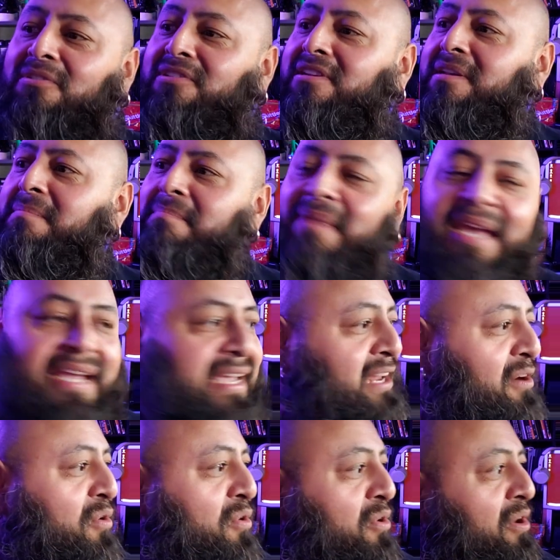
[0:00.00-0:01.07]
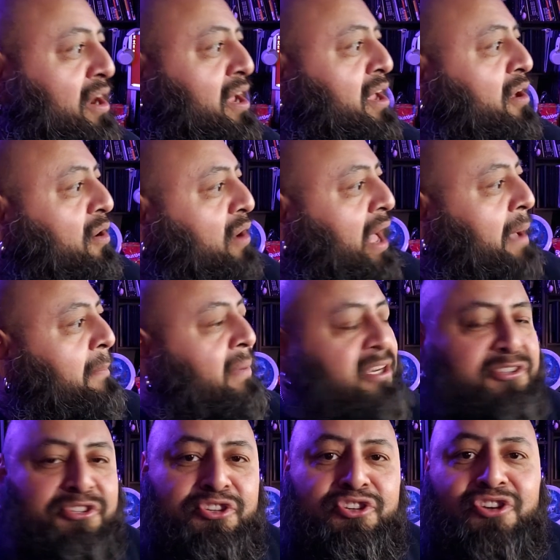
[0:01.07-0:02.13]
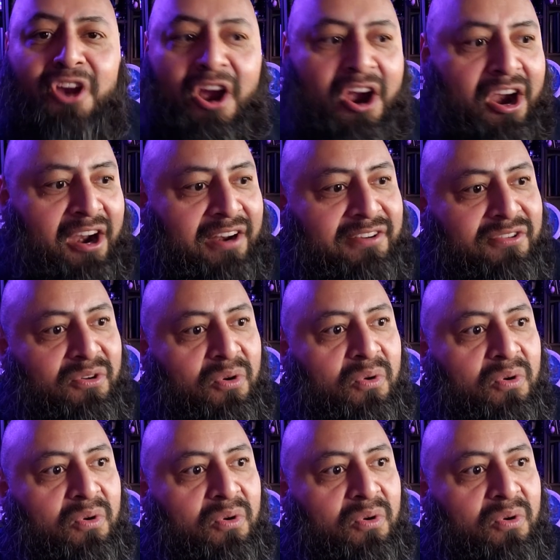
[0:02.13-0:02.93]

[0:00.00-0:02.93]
was gonna make it or how much to charge